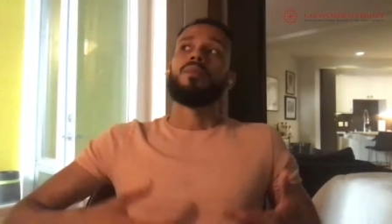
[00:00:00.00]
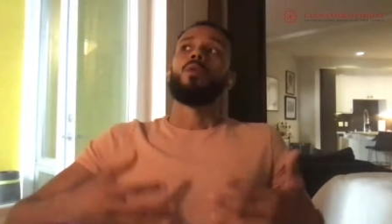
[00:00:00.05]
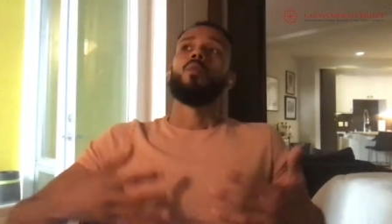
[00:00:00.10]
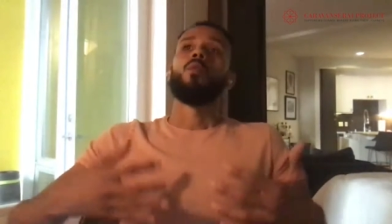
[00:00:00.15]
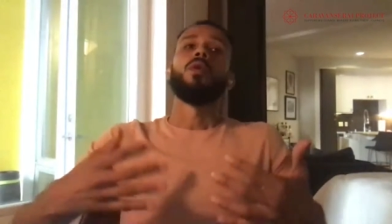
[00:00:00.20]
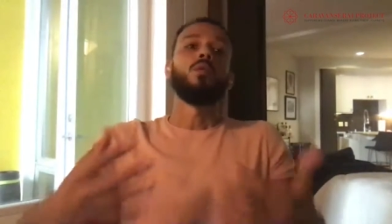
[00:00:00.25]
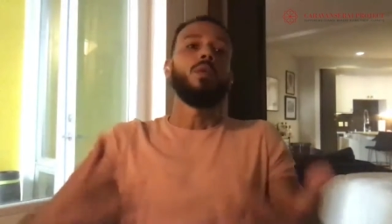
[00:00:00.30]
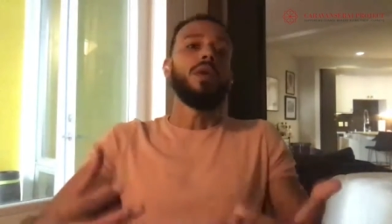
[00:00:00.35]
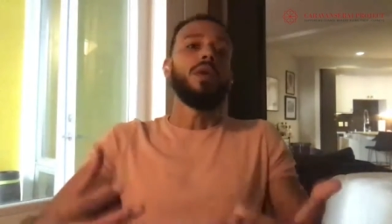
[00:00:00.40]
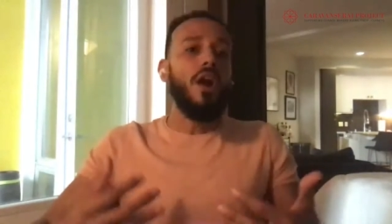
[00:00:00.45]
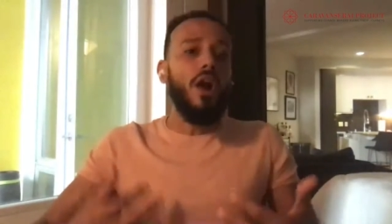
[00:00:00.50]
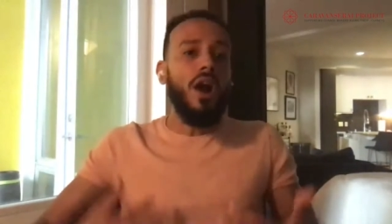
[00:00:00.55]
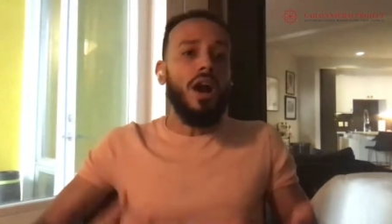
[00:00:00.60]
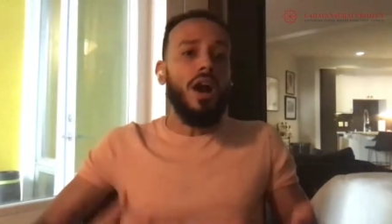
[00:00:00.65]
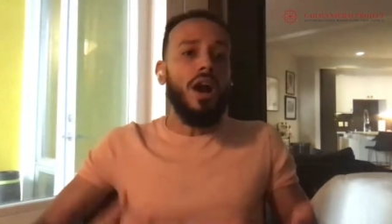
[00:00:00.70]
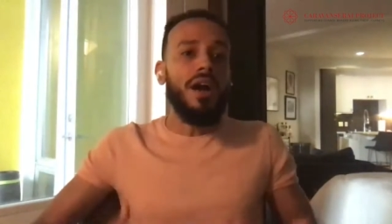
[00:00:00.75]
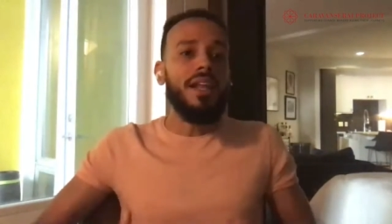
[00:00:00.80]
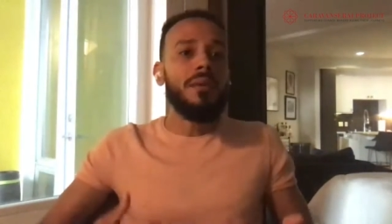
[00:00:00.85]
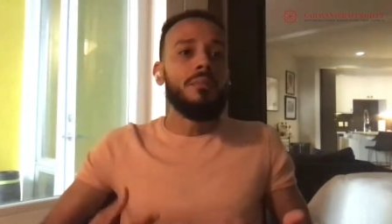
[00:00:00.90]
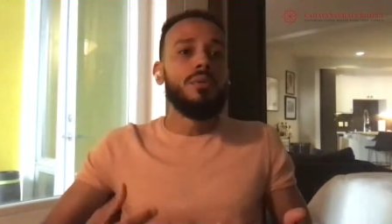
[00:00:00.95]
when we are
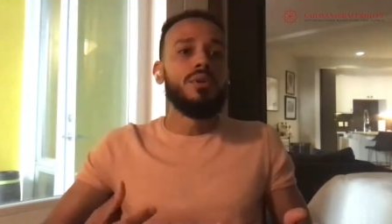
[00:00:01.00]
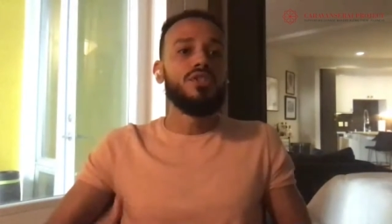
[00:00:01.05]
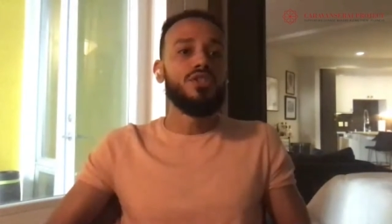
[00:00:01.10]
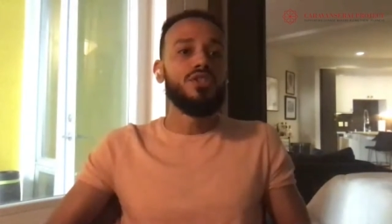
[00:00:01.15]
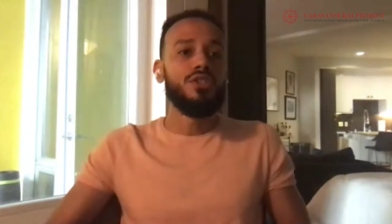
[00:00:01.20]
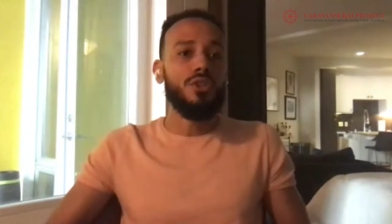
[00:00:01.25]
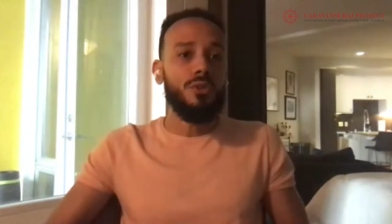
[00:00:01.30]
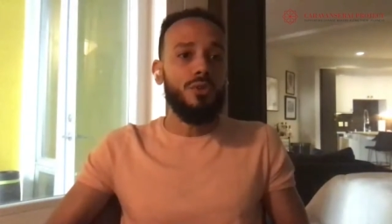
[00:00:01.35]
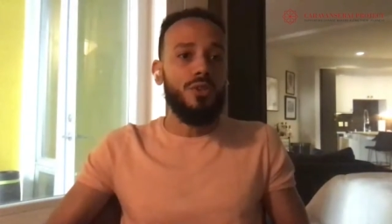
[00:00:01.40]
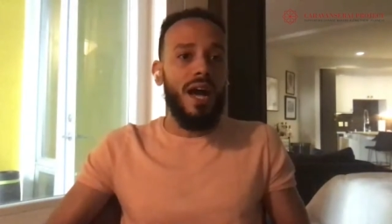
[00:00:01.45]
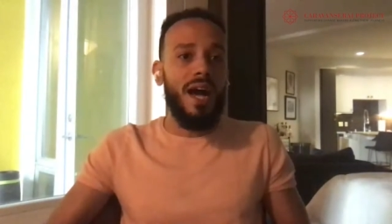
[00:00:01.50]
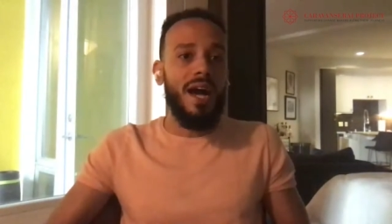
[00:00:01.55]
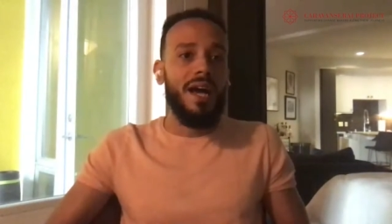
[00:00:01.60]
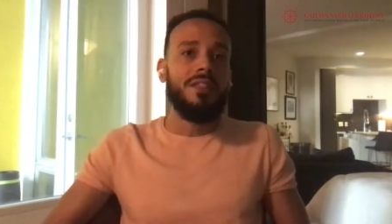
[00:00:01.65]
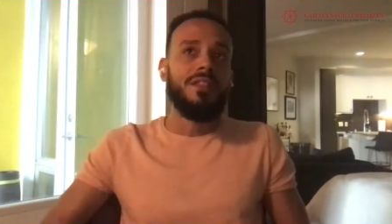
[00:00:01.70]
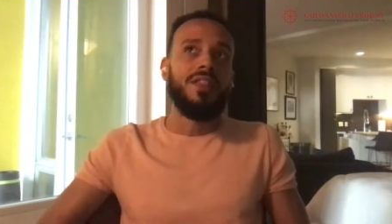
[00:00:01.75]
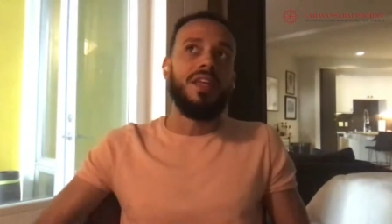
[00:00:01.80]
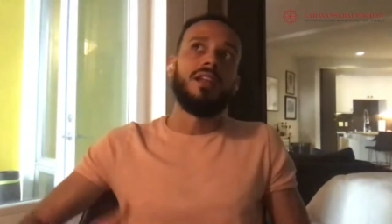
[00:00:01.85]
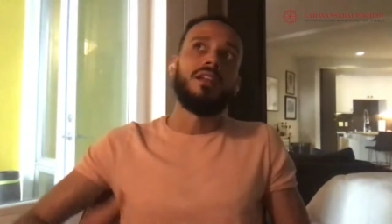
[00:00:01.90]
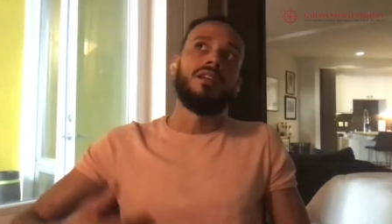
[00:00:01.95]
unable to do that,
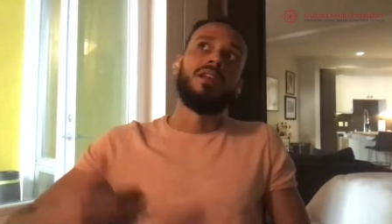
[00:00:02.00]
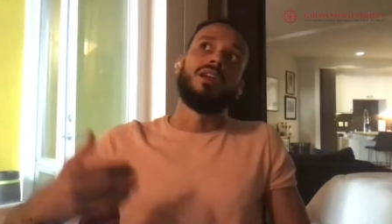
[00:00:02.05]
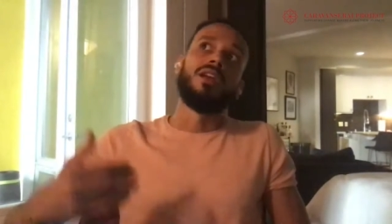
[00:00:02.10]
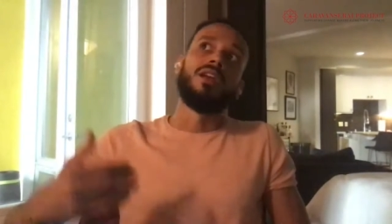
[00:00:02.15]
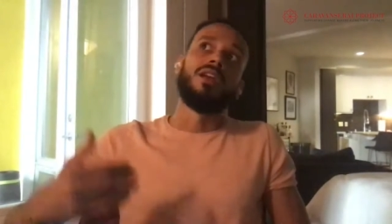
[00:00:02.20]
then